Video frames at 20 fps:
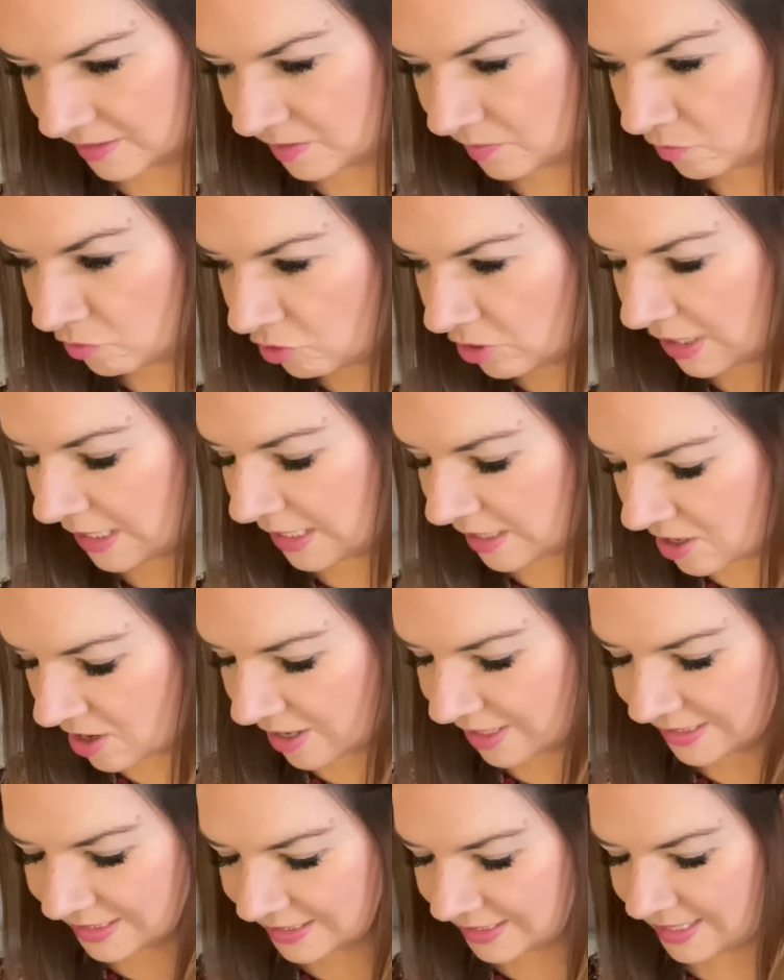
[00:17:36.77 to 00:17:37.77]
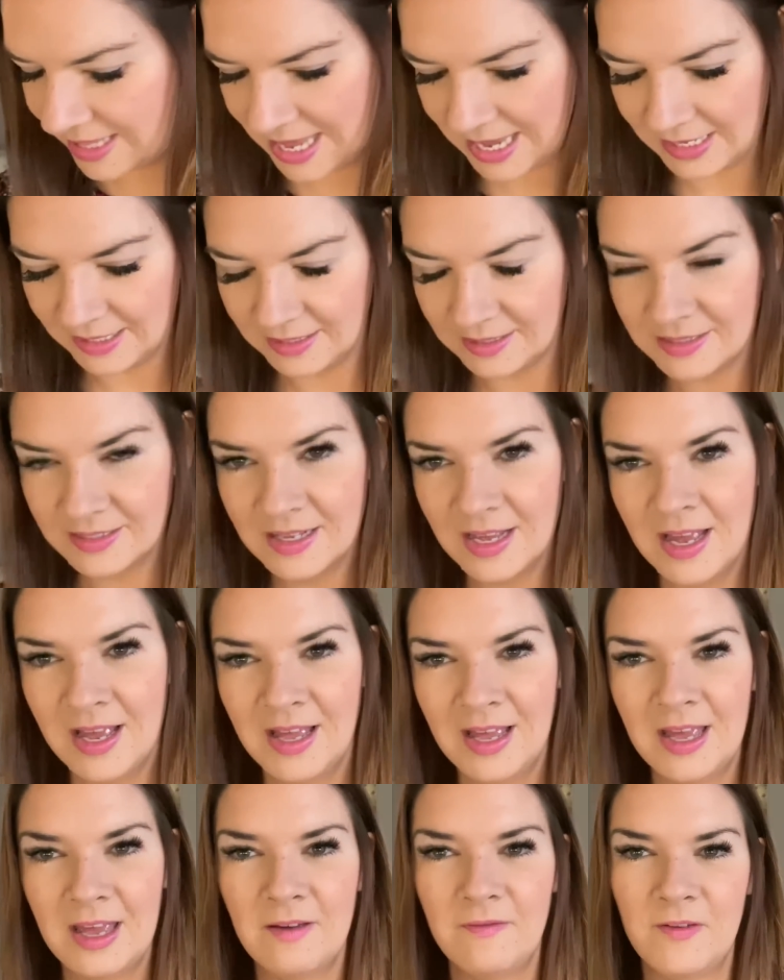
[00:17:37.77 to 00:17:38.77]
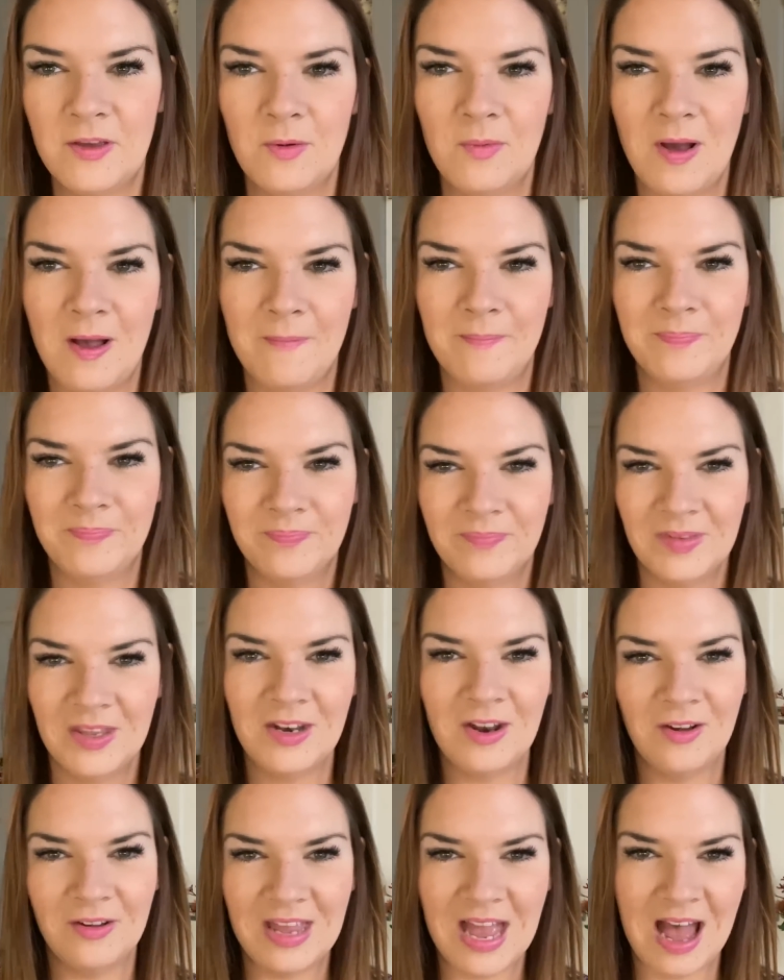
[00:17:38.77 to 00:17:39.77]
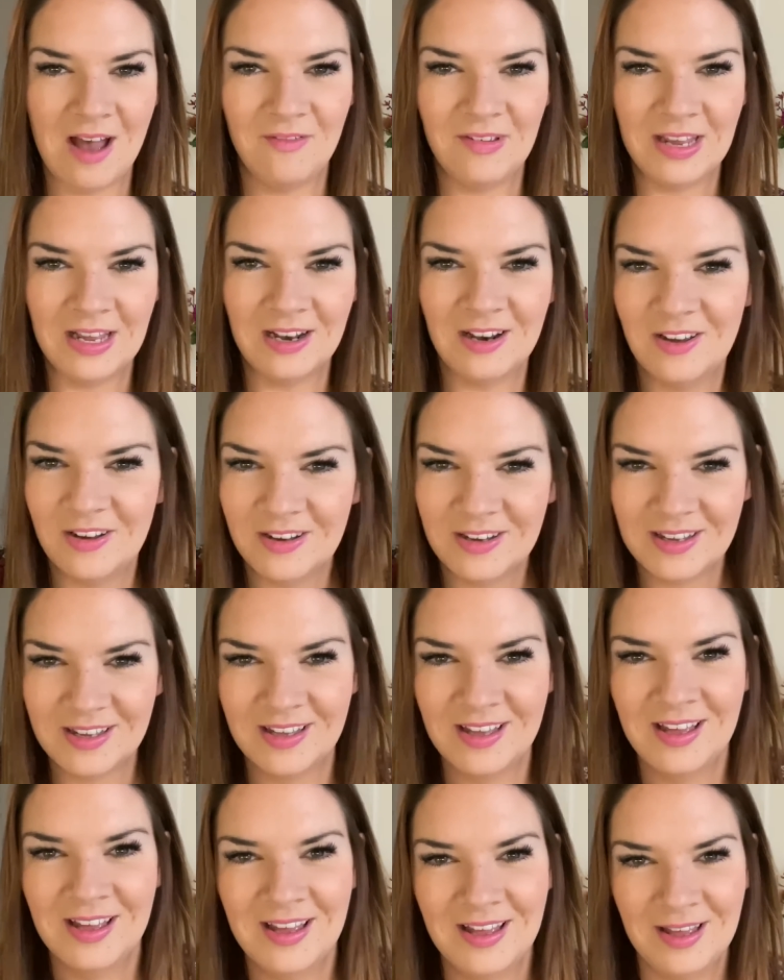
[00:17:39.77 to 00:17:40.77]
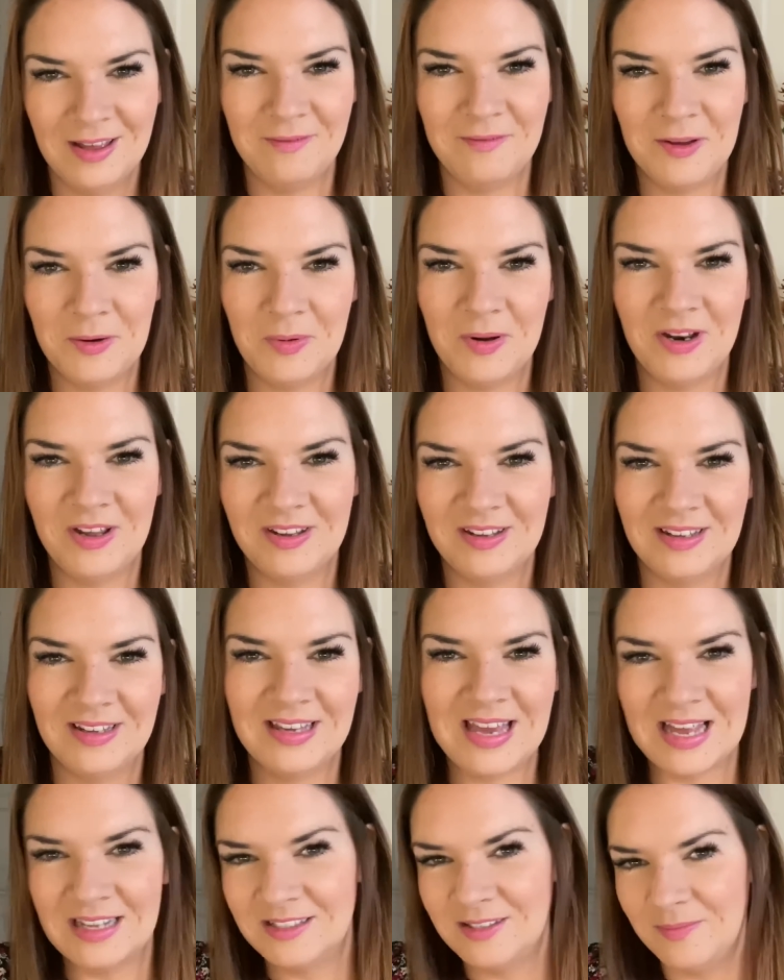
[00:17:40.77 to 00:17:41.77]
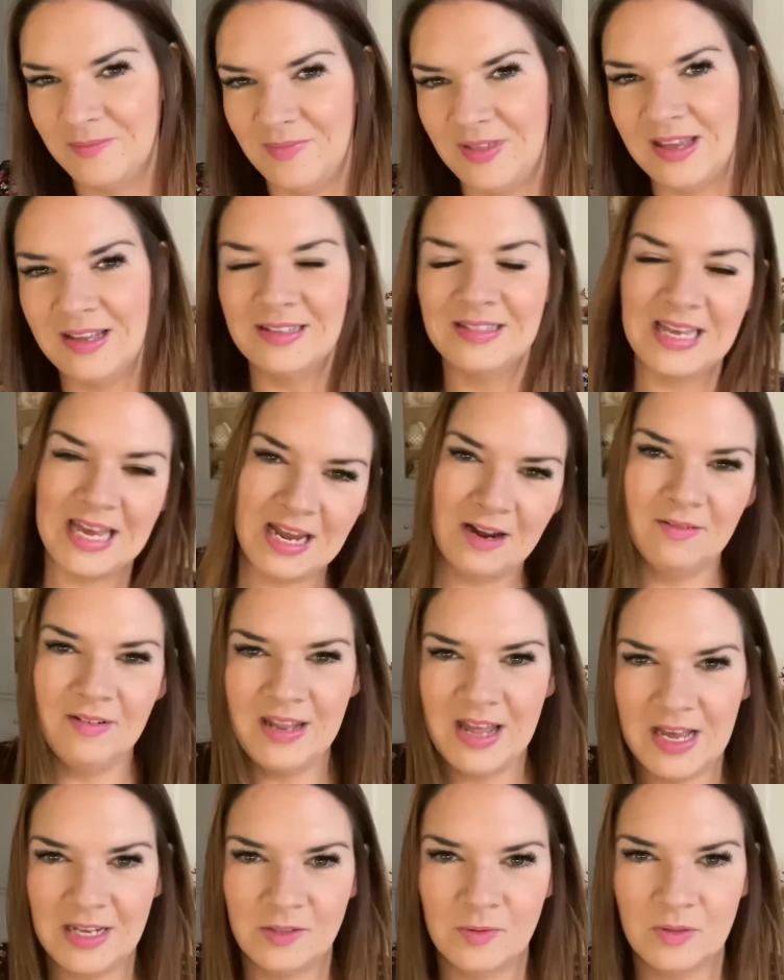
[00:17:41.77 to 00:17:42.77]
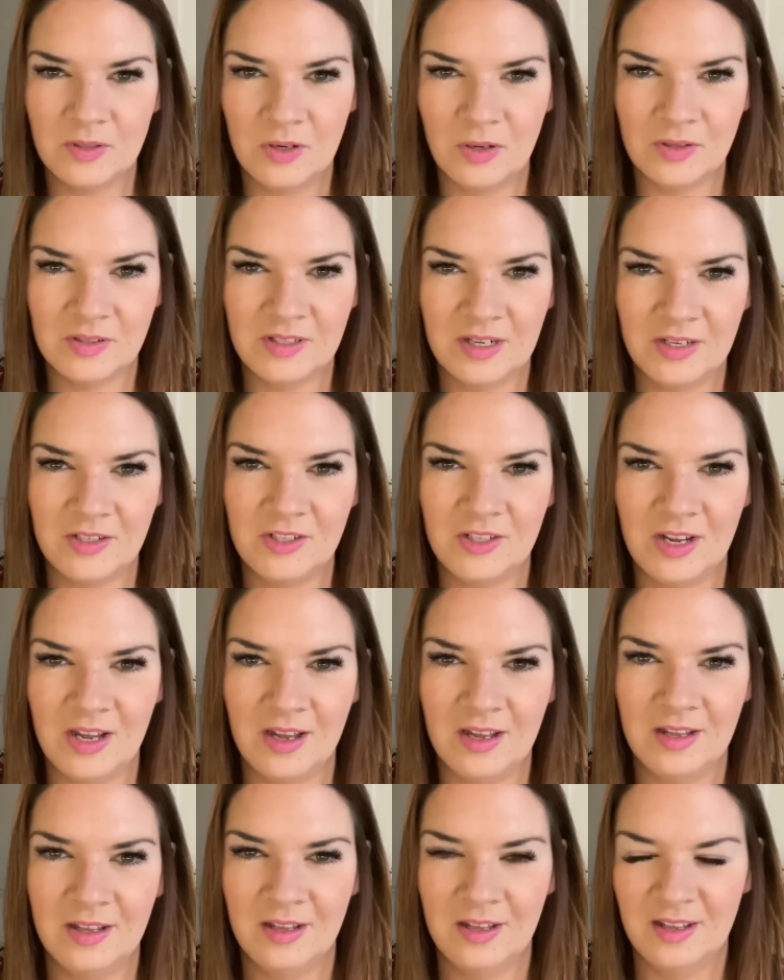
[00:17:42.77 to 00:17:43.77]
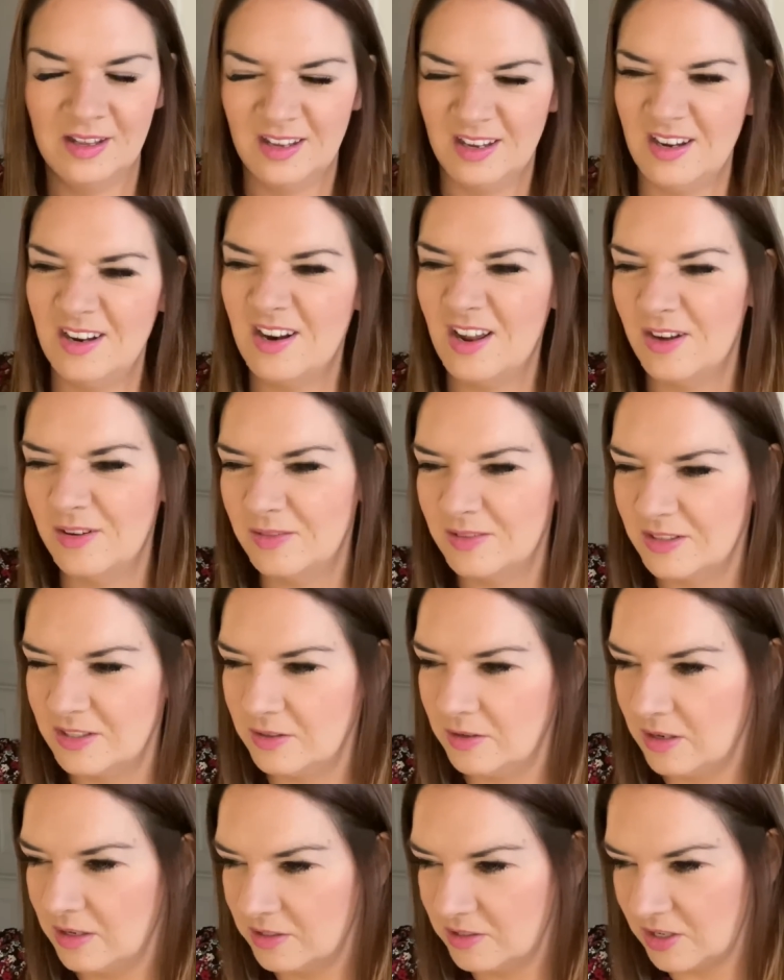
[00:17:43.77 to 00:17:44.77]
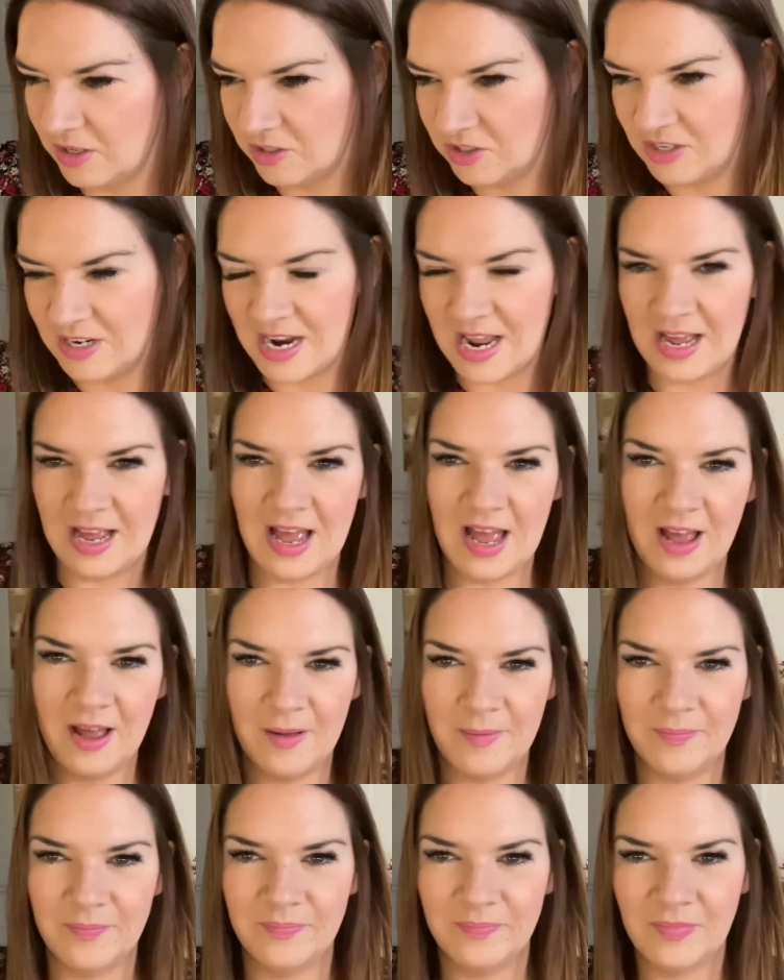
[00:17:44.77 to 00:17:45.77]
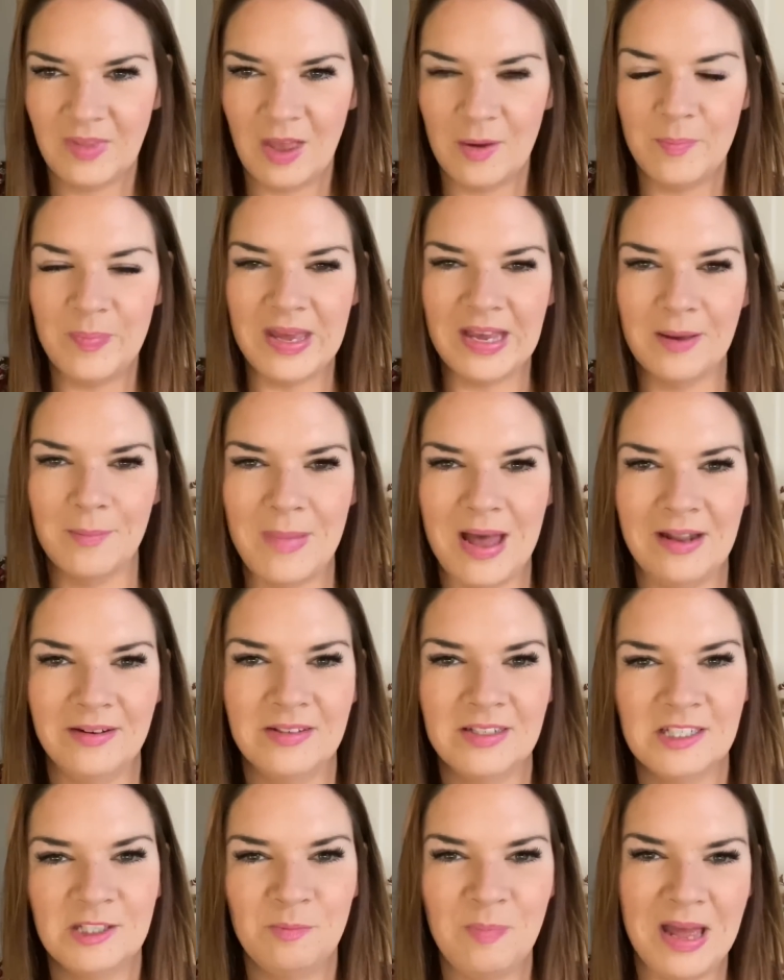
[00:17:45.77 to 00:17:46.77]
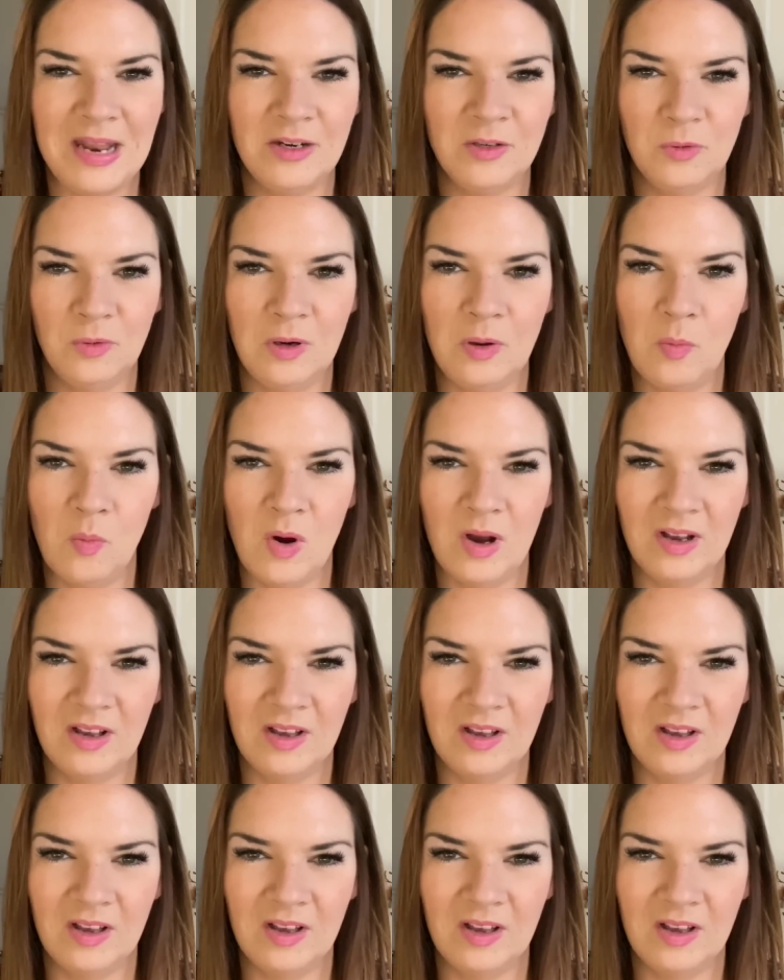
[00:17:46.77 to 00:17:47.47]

some really nice things if you, you know, you're having a look, if you want to get some things here and there, so it's not such a, you know, such a big amount to spend all in one